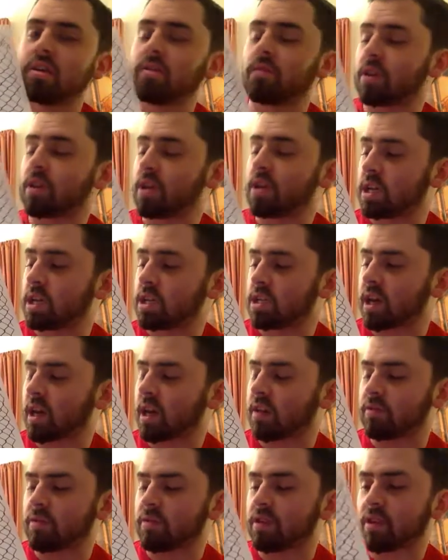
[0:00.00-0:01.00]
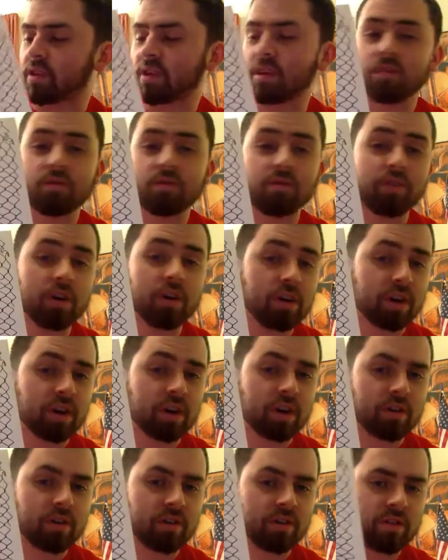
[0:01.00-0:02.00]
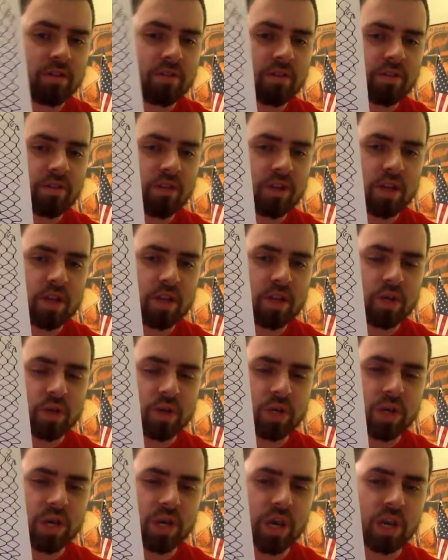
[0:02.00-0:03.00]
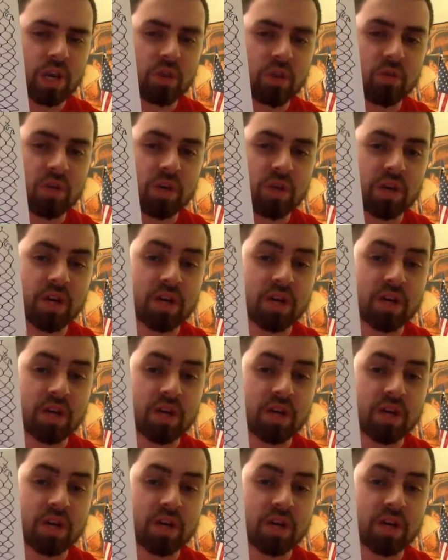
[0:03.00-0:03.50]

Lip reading: Fantastic outfit. very interesting and unique